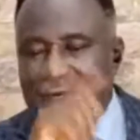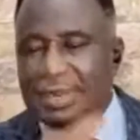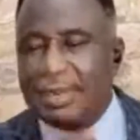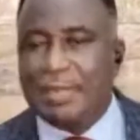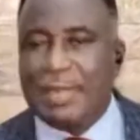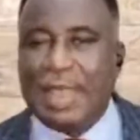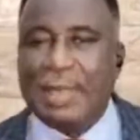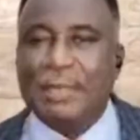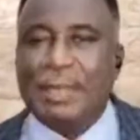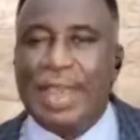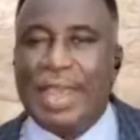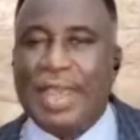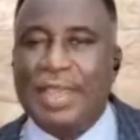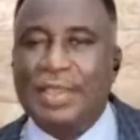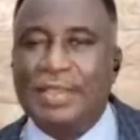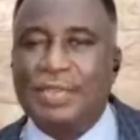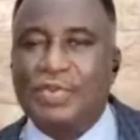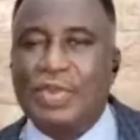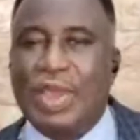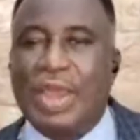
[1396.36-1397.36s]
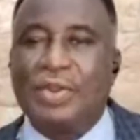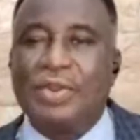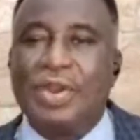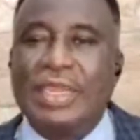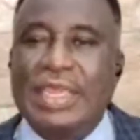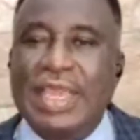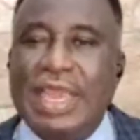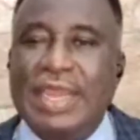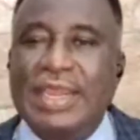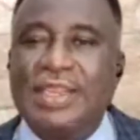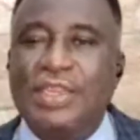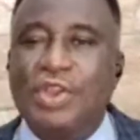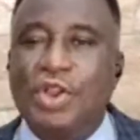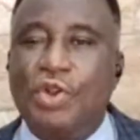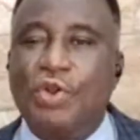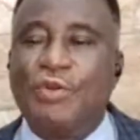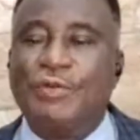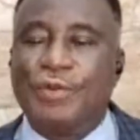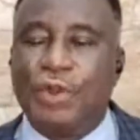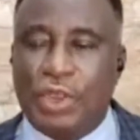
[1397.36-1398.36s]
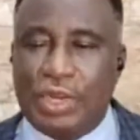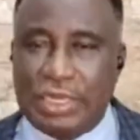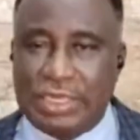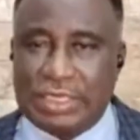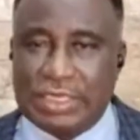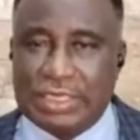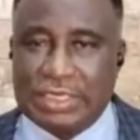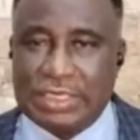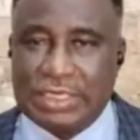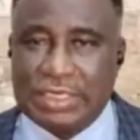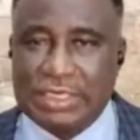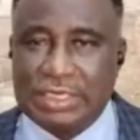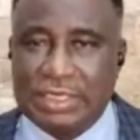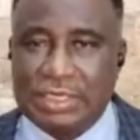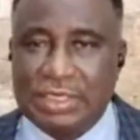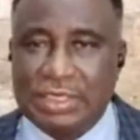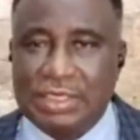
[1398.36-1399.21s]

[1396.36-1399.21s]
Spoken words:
remember, you are not hearing your own voice.